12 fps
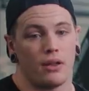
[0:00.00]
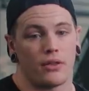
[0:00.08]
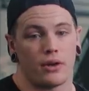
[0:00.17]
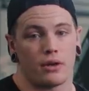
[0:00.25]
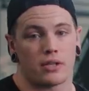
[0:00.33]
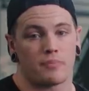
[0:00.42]

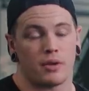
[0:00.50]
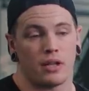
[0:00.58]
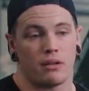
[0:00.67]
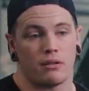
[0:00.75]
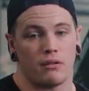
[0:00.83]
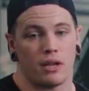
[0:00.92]
There's
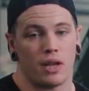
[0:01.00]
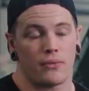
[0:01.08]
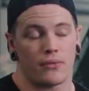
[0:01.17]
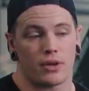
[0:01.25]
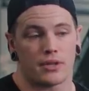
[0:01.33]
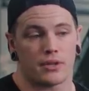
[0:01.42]
been
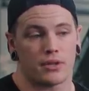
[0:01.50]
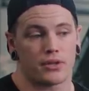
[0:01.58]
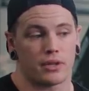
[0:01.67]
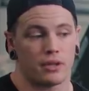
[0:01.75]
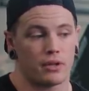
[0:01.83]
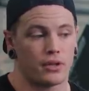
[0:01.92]
enough
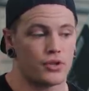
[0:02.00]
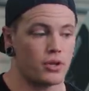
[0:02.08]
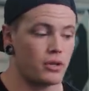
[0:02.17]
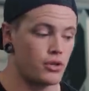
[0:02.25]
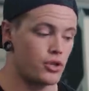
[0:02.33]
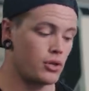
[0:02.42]
research and
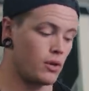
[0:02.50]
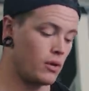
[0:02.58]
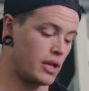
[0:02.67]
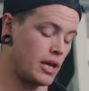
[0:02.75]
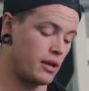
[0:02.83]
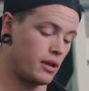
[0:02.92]
literature to
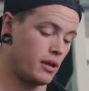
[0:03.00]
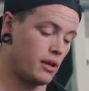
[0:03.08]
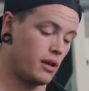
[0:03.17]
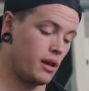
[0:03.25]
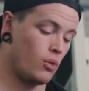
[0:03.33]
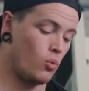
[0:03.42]
show that
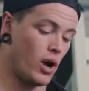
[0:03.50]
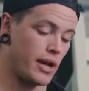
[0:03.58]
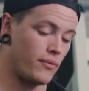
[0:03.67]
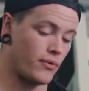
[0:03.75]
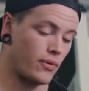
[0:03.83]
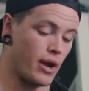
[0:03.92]
a
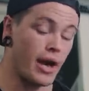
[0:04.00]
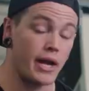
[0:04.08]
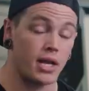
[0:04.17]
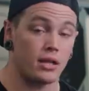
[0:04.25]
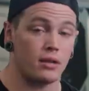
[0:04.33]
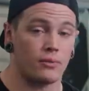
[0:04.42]
wide
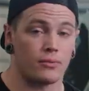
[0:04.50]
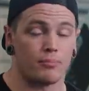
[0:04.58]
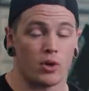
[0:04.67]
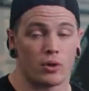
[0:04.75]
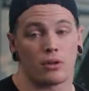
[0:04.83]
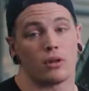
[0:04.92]
variety of
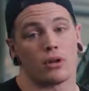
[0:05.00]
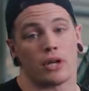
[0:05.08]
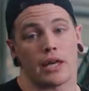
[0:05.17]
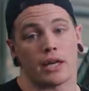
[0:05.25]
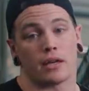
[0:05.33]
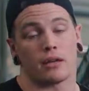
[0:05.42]
motor
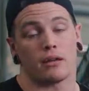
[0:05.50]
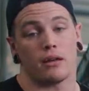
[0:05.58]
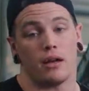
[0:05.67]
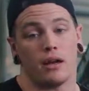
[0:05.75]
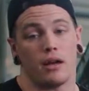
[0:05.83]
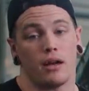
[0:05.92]
learning
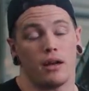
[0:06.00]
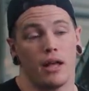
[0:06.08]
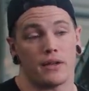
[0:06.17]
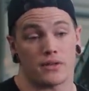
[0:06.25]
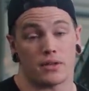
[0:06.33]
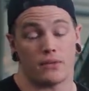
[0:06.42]

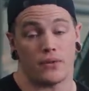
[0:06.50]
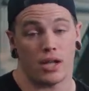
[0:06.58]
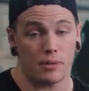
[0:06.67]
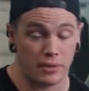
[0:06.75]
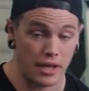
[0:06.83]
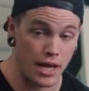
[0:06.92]
as a
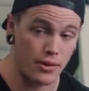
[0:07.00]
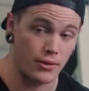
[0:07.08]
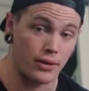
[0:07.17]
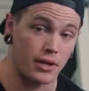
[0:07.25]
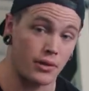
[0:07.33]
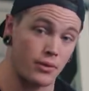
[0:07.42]
developing
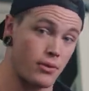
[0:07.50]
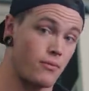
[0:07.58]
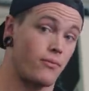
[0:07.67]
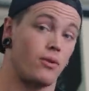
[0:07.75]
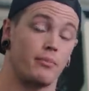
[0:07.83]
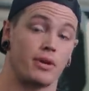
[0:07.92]
athlete and
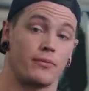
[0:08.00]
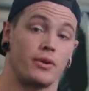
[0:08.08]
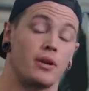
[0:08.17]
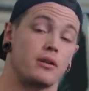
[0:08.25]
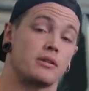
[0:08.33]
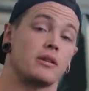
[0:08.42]
through formative
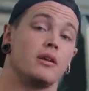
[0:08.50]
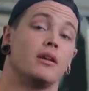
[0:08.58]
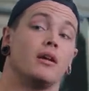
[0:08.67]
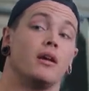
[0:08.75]
years